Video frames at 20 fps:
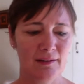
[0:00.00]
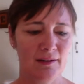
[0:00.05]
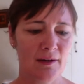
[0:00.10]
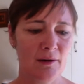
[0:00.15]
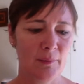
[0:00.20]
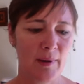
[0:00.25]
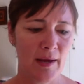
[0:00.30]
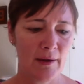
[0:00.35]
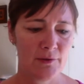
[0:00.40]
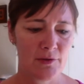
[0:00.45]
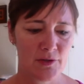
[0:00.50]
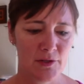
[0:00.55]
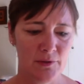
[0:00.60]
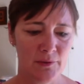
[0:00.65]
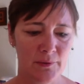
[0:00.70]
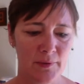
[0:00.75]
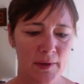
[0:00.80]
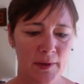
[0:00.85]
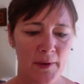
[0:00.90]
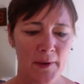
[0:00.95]
are around
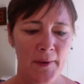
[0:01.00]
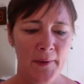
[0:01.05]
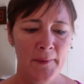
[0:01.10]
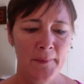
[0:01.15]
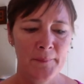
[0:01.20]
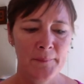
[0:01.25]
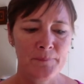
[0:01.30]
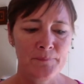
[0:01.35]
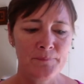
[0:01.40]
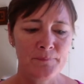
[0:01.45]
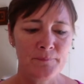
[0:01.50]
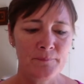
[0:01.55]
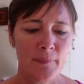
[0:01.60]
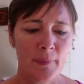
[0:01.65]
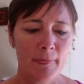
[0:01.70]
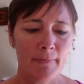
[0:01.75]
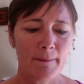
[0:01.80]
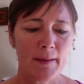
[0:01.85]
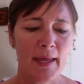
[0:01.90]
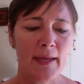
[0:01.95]
you.
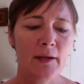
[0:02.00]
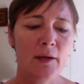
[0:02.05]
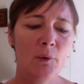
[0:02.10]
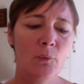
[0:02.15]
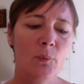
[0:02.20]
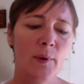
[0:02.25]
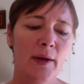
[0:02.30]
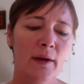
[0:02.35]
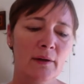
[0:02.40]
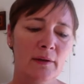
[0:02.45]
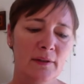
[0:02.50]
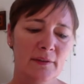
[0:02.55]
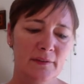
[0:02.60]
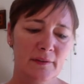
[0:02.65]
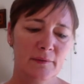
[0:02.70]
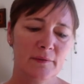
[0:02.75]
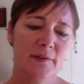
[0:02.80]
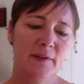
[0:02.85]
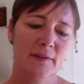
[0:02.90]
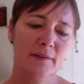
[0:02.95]
And awareness
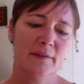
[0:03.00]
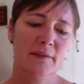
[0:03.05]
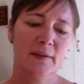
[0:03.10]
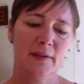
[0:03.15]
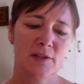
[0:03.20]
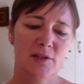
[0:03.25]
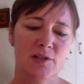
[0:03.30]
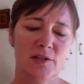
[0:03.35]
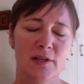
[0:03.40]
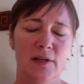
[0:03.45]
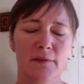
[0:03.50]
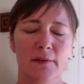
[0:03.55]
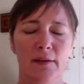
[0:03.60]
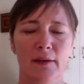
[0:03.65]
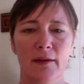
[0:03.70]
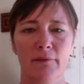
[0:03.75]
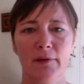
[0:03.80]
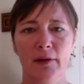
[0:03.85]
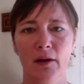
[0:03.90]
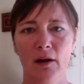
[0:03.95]
of sensation and the
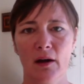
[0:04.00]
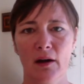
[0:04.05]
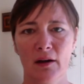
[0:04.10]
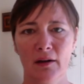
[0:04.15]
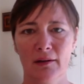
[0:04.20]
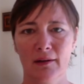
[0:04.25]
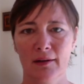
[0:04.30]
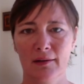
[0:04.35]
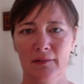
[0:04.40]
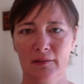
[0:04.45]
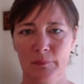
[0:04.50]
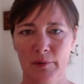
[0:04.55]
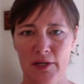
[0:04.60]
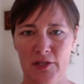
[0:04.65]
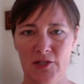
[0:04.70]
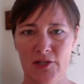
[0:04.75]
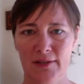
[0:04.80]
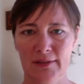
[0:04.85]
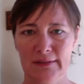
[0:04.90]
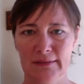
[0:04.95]
loving heart
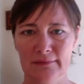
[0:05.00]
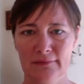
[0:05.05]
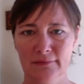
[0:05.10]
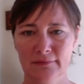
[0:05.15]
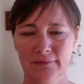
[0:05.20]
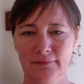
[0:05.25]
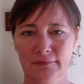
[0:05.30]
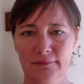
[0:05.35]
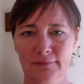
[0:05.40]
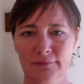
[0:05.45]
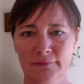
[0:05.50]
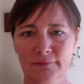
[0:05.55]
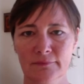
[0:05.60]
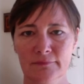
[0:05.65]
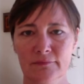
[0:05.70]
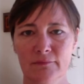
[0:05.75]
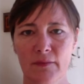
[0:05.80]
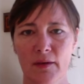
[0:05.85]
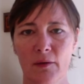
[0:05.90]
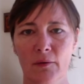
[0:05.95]
expression.
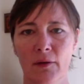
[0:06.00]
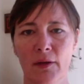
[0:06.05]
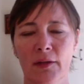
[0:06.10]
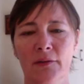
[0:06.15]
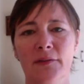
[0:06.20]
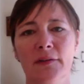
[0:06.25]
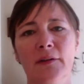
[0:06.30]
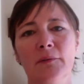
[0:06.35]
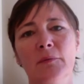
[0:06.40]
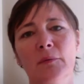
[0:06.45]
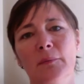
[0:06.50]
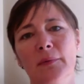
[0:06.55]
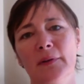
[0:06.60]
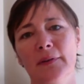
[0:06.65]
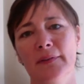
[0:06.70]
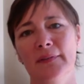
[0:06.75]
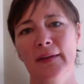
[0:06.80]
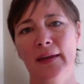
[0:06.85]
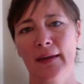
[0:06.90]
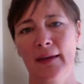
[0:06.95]
Indeed, when we
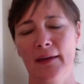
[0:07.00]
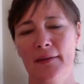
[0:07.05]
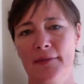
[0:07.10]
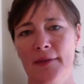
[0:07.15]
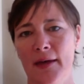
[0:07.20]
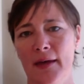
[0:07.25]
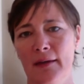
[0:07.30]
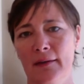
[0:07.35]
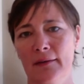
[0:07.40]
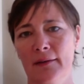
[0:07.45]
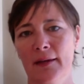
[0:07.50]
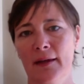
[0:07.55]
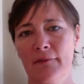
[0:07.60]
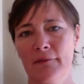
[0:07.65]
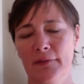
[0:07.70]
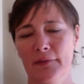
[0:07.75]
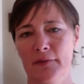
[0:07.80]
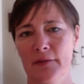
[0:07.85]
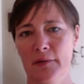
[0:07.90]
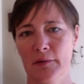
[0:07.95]
say that love
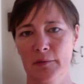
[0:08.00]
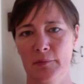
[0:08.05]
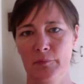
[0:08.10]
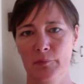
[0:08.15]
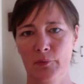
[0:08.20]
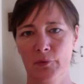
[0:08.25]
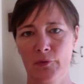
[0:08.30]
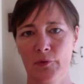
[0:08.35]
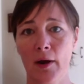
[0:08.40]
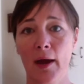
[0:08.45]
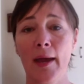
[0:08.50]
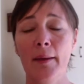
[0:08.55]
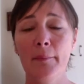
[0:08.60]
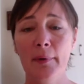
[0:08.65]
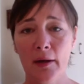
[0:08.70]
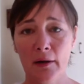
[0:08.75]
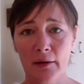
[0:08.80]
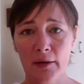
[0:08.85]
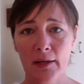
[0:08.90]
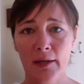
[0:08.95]
is the
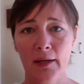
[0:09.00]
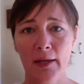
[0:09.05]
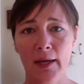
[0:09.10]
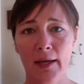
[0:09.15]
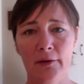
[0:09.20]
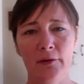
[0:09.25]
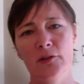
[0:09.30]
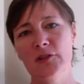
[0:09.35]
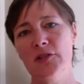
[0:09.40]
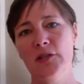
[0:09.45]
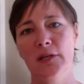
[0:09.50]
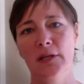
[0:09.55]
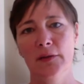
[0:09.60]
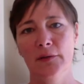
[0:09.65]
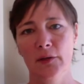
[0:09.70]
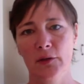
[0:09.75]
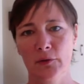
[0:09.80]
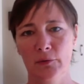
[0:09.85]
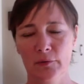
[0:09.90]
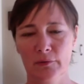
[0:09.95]
primary energy in
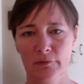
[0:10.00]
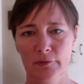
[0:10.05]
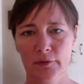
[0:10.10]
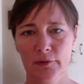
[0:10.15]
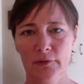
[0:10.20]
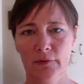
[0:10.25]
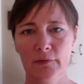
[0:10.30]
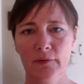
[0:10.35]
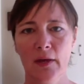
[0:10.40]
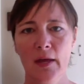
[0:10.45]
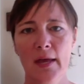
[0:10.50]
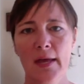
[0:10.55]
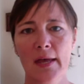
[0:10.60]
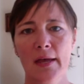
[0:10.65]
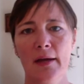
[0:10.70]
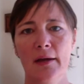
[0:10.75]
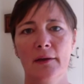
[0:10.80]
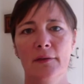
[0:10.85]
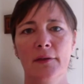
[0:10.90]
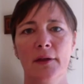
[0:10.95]
the universe,
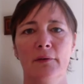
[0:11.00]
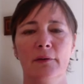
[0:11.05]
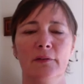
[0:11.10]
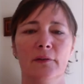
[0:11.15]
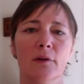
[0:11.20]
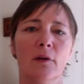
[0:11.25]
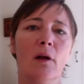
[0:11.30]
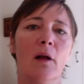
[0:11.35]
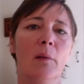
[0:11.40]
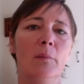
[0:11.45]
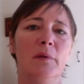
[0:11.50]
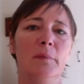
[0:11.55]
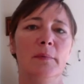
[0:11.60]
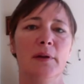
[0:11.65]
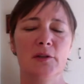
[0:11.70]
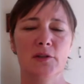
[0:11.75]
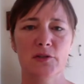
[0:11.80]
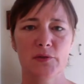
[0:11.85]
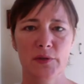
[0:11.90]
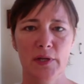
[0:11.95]
there is a
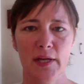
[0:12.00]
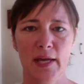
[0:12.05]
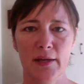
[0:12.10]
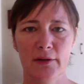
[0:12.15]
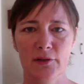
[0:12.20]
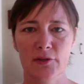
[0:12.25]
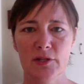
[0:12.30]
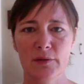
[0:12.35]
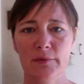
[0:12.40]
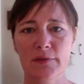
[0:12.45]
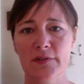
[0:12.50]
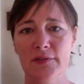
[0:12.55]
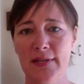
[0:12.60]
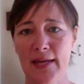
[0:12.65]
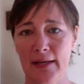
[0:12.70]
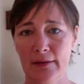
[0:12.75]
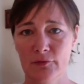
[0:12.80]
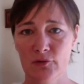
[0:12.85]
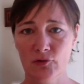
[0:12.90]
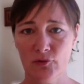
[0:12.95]
complementary energy, which is
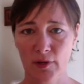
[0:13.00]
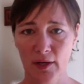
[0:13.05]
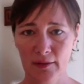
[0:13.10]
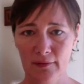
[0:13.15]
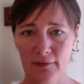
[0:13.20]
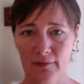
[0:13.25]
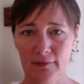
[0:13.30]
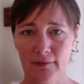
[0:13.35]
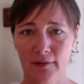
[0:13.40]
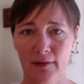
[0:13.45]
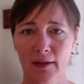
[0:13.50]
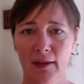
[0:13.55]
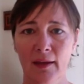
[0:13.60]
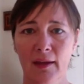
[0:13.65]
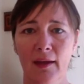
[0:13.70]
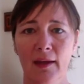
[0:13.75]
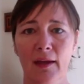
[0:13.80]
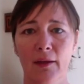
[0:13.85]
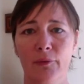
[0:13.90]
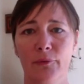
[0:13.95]
that of trust.
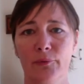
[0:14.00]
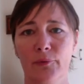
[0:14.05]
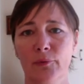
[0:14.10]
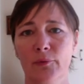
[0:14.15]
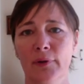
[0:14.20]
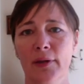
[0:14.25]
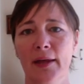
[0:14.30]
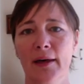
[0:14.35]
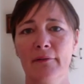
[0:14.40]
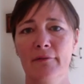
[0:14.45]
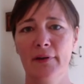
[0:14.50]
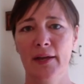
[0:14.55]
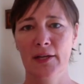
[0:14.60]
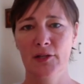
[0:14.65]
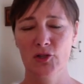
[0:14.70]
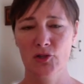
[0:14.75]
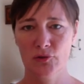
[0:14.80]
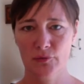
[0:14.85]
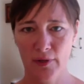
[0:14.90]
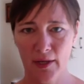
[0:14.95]
And through love
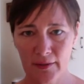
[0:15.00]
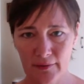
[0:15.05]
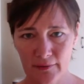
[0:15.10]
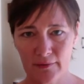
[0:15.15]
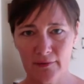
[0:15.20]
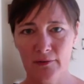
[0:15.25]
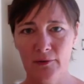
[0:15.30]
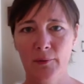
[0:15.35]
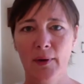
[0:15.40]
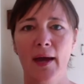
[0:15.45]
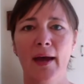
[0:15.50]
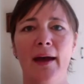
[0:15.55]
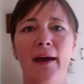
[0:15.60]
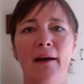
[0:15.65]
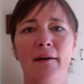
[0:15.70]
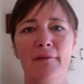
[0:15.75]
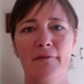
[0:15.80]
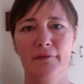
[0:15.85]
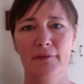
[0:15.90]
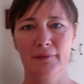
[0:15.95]
and trust, you
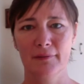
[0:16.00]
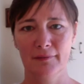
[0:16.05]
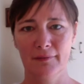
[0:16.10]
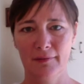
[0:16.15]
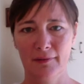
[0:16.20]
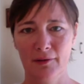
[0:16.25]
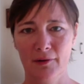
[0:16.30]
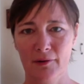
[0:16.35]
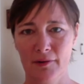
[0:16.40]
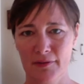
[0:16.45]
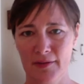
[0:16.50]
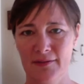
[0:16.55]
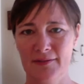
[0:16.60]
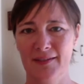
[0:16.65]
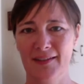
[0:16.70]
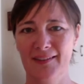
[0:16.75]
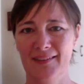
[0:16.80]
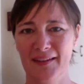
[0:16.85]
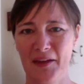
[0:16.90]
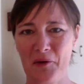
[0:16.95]
have your
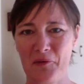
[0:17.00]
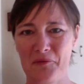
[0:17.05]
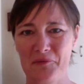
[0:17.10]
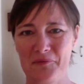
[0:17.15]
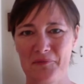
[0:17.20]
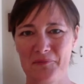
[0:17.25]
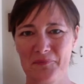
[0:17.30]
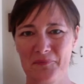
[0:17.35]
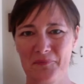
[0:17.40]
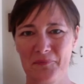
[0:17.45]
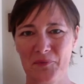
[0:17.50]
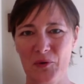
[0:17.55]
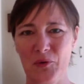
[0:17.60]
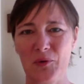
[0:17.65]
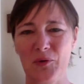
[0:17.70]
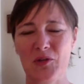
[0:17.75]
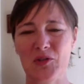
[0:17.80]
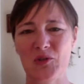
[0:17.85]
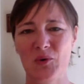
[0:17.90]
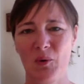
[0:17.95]
authentic self who
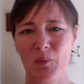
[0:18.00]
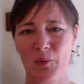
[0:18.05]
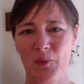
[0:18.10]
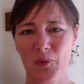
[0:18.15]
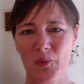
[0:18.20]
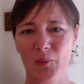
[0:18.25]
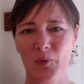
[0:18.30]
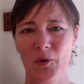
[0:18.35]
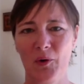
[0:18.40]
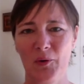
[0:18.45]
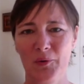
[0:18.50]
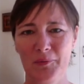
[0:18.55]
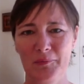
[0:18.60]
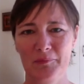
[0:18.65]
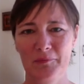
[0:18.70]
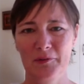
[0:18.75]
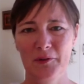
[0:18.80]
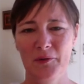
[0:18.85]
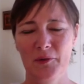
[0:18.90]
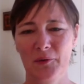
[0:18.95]
can show up in the world
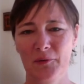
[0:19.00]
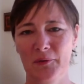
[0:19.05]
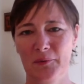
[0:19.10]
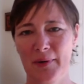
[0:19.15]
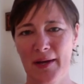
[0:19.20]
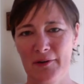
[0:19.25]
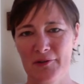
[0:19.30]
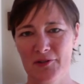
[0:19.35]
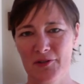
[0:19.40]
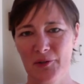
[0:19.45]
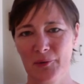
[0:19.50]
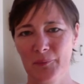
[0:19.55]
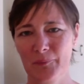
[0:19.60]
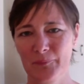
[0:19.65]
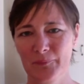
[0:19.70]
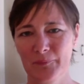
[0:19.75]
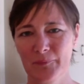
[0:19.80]
for those around you.